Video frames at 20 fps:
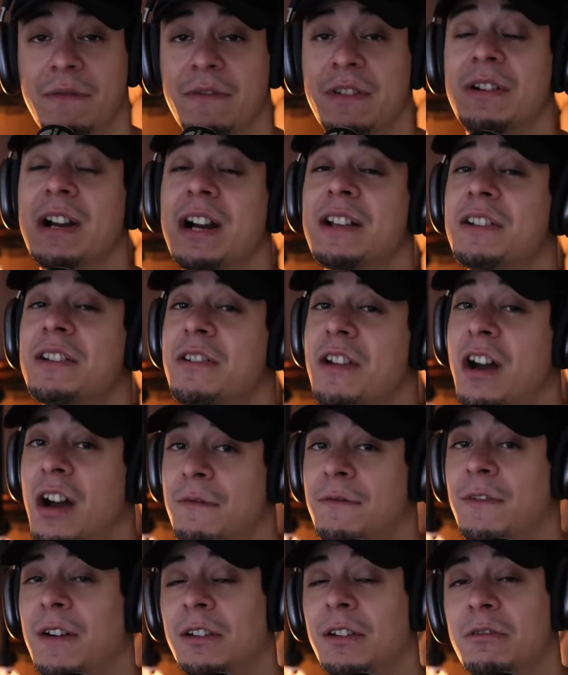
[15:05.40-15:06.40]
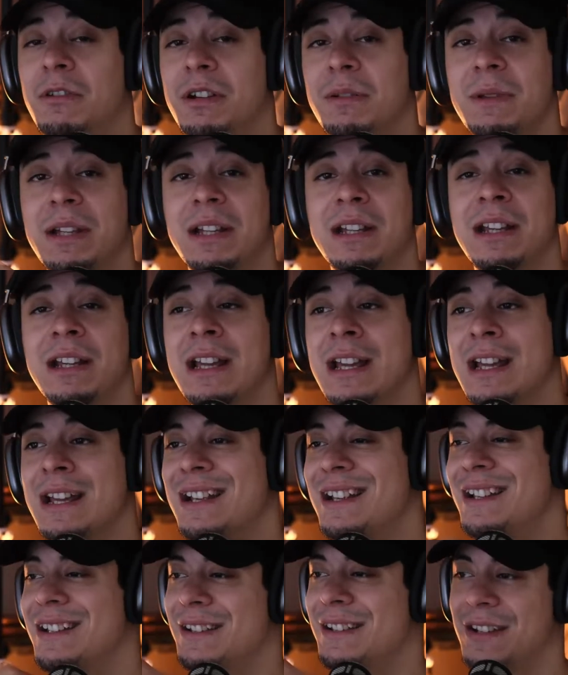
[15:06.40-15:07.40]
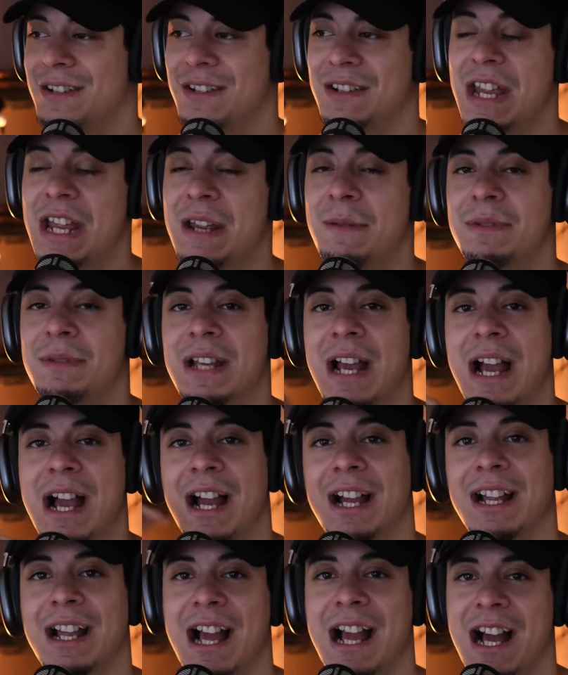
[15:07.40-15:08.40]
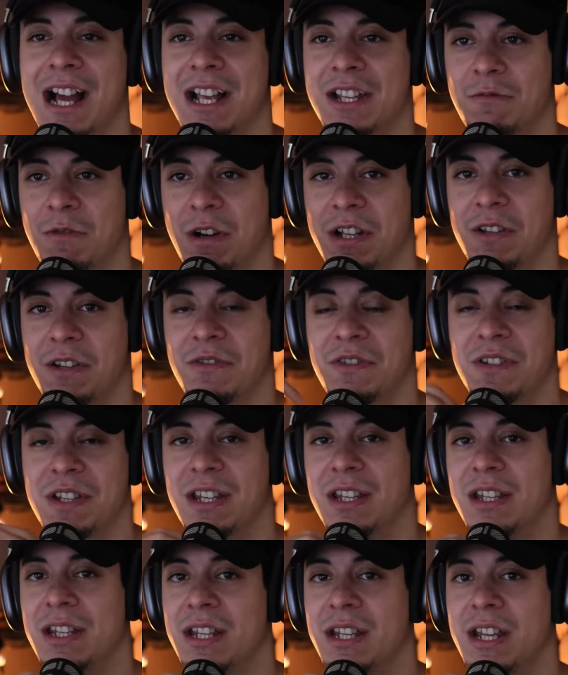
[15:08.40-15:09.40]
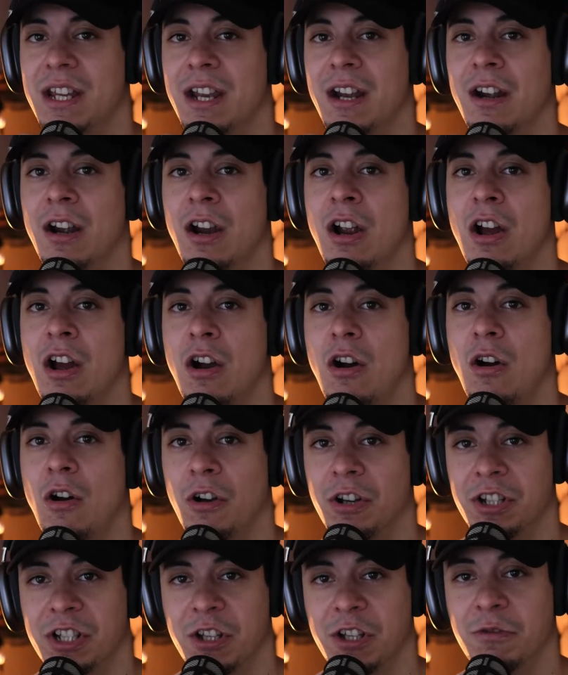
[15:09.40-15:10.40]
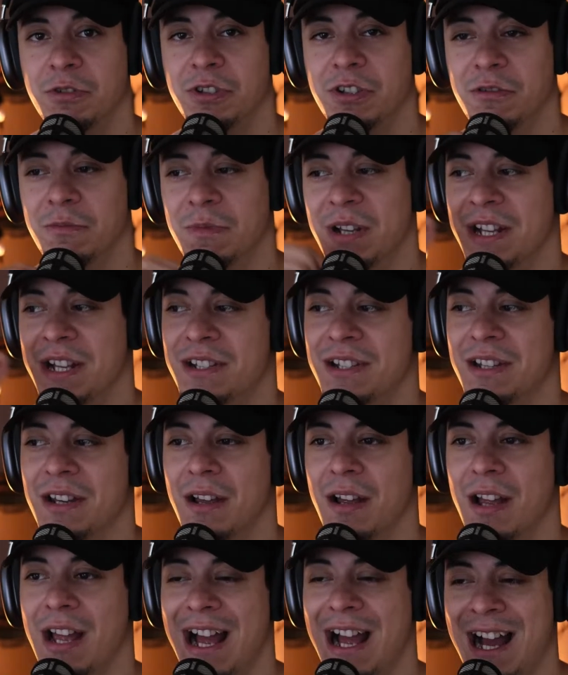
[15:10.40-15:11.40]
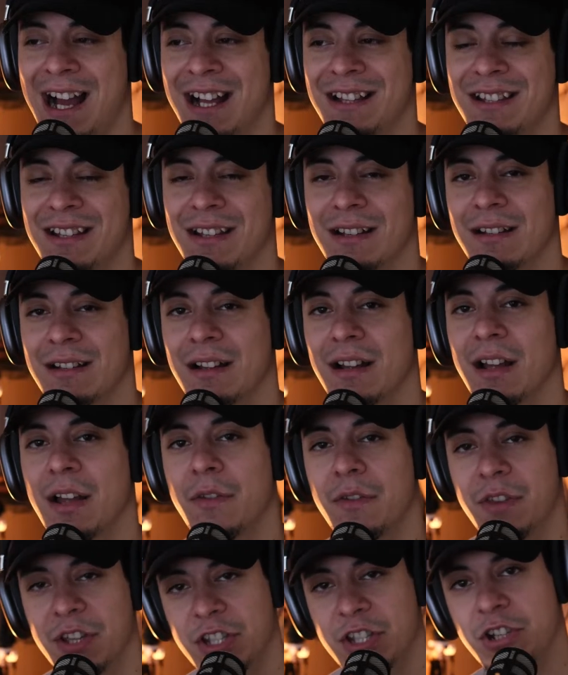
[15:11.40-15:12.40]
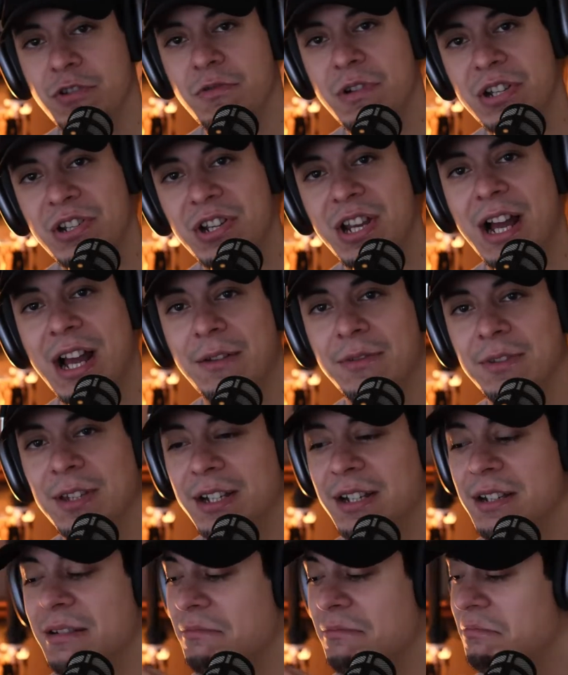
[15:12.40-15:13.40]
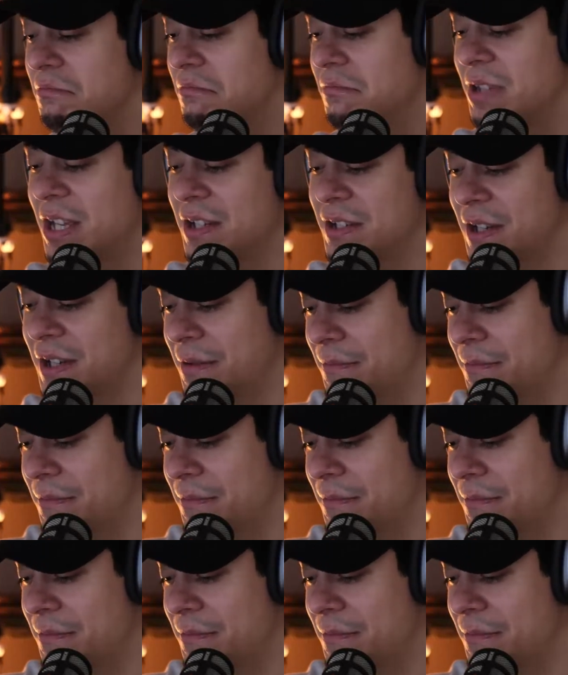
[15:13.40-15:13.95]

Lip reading: guys are not following me, it's the same tag as what you see here on YouTube. It's at the Jewish Catholic. And that's it.